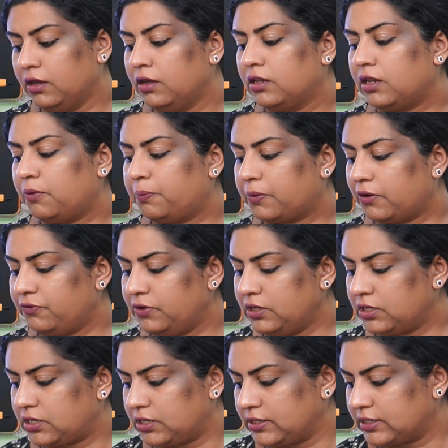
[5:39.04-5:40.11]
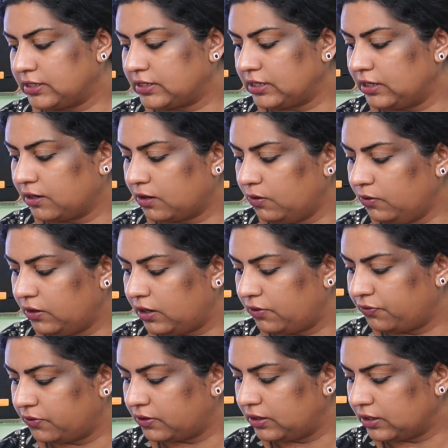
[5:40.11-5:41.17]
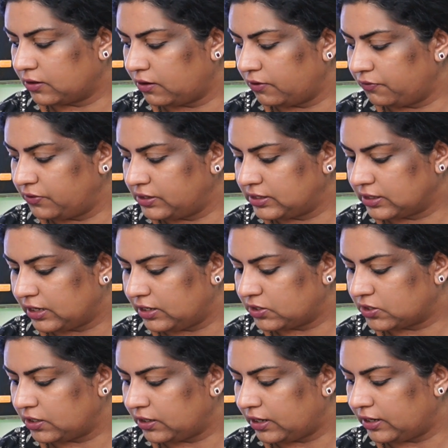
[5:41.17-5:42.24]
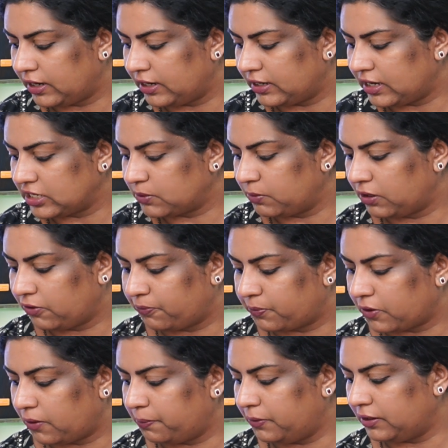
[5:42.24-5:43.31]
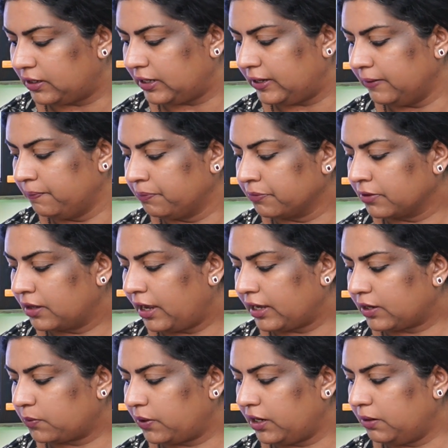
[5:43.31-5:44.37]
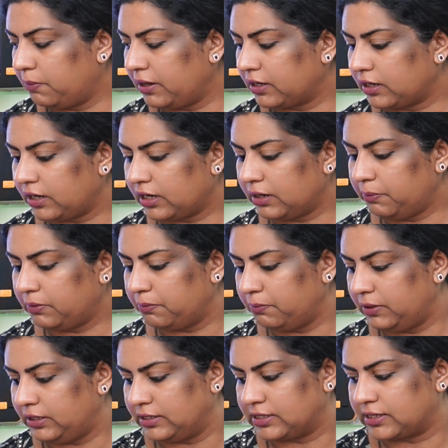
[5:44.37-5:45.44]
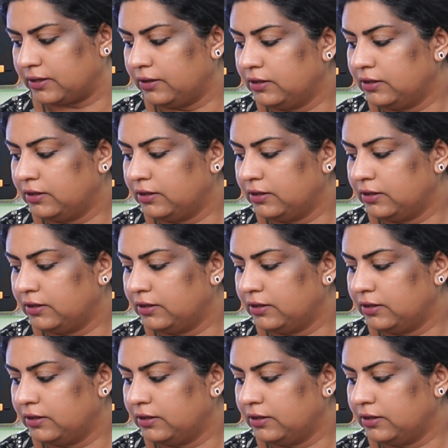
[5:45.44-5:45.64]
Now, provisions is included for the confiscation and attachment of property acquired by corrupt means.